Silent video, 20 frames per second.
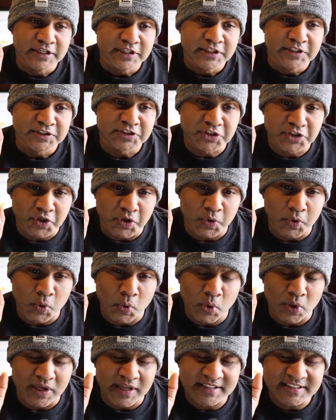So
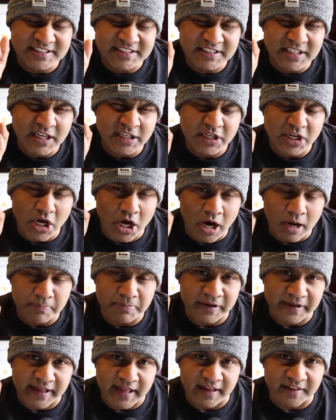let's not
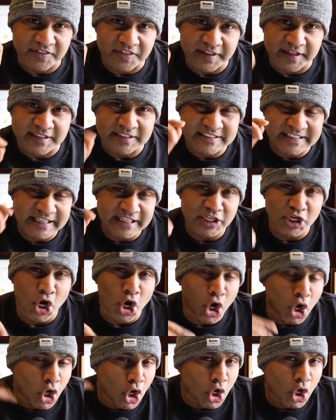complicate things. In
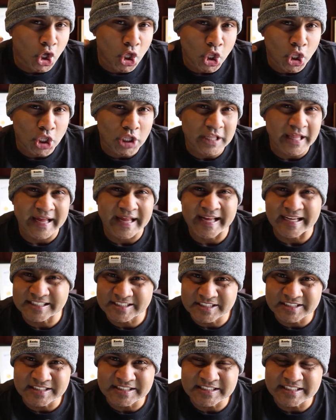all
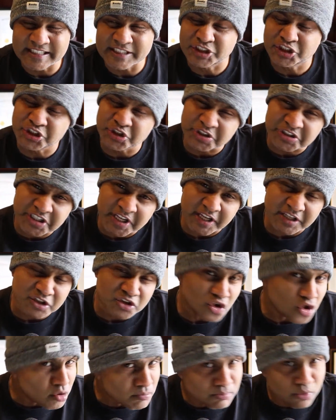essence, it should take
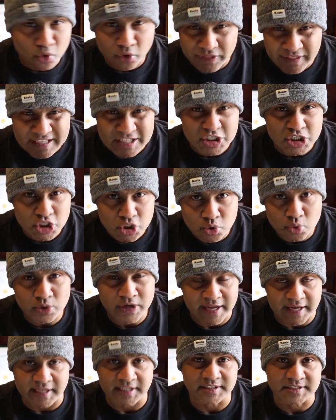no more than 2
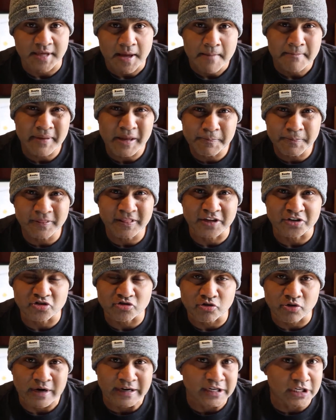days. People that
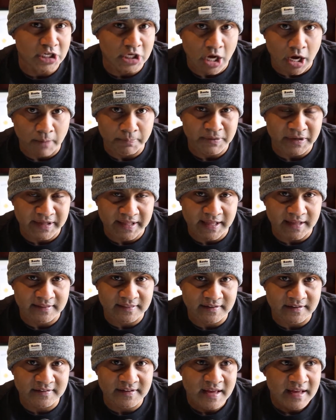try to
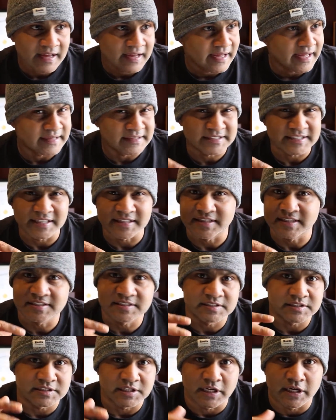complicate this and say this
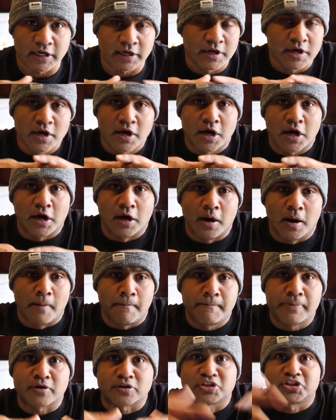is
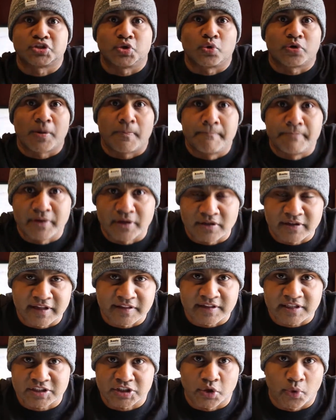a persona
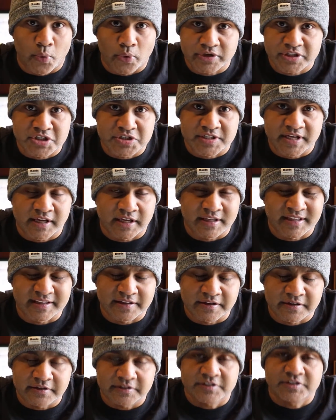building that's going to take
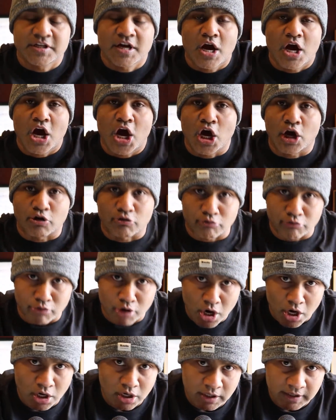years,
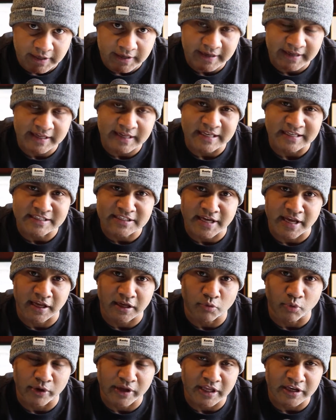wrong.
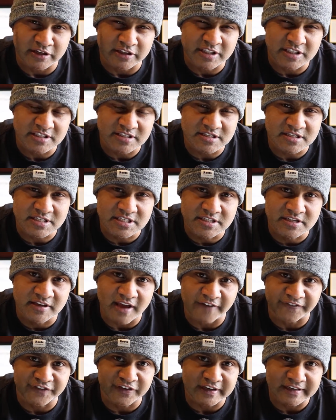We can
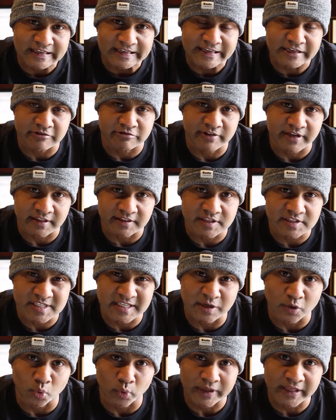definitely create this
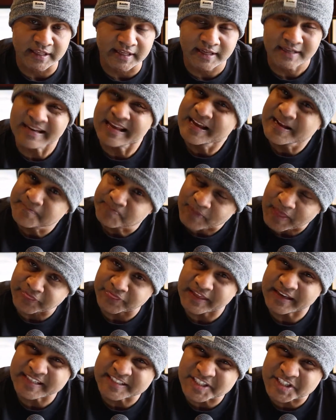in a weekend,
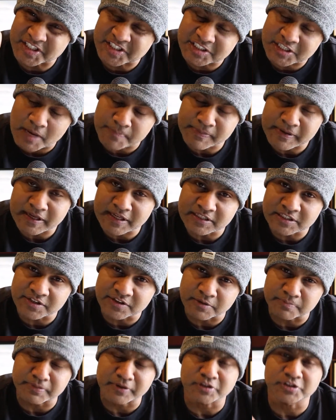and then it's stepping into
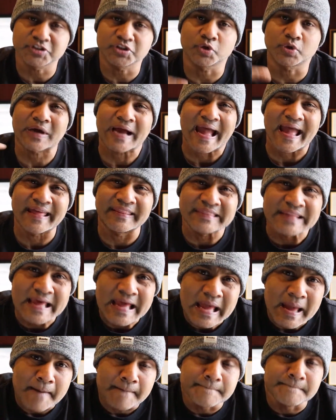the persona and
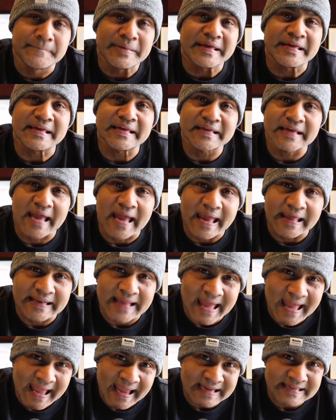being
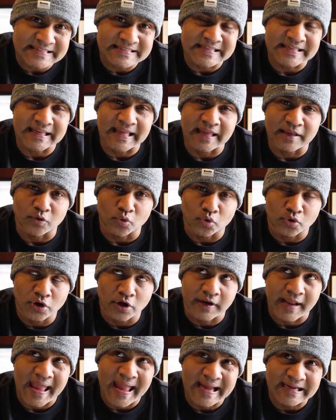and acting, and
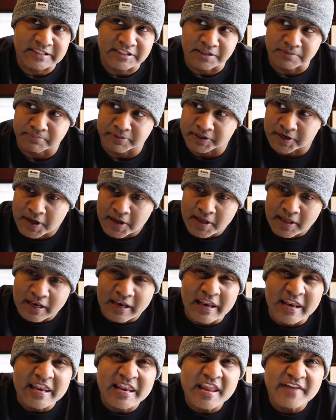not acting, but
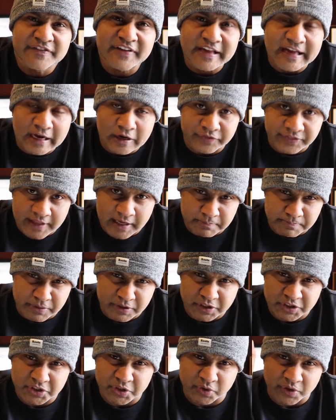living out that
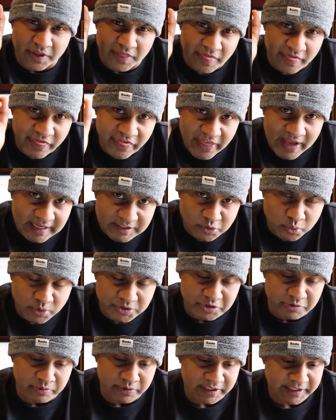persona. That's
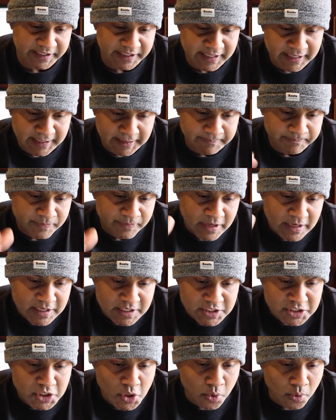what's really key.
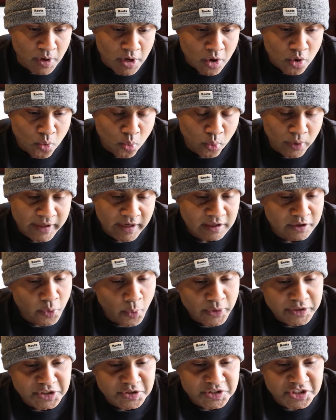So we are
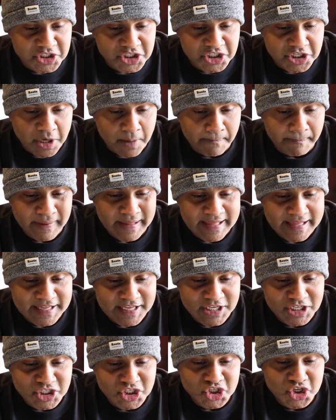going to jump
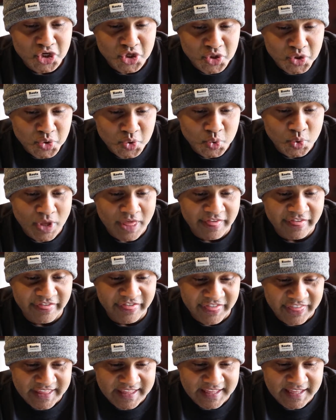into
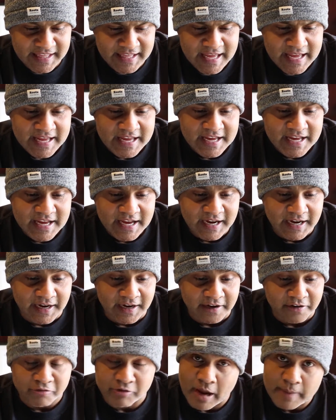the
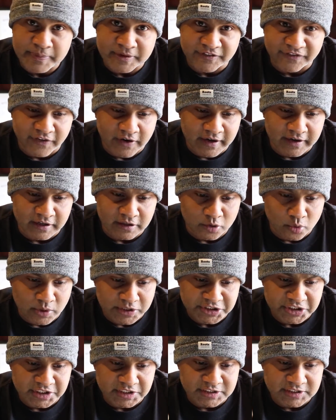rapid fire
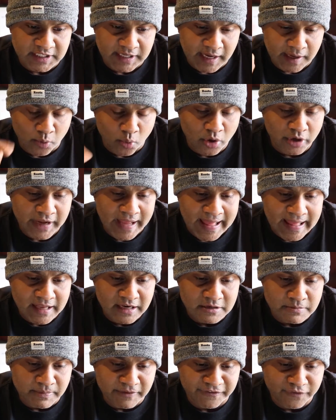questions. And I want to
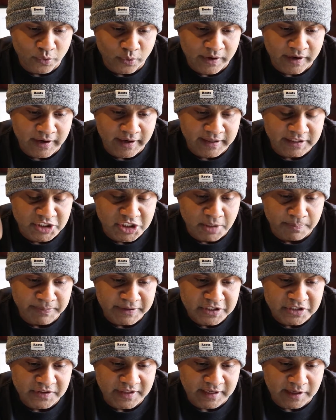end, before I jump
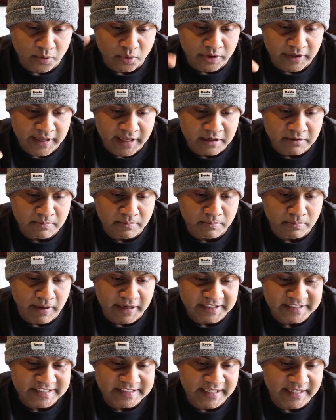into that, I want to end
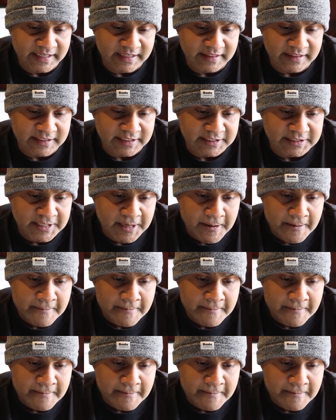by saying this.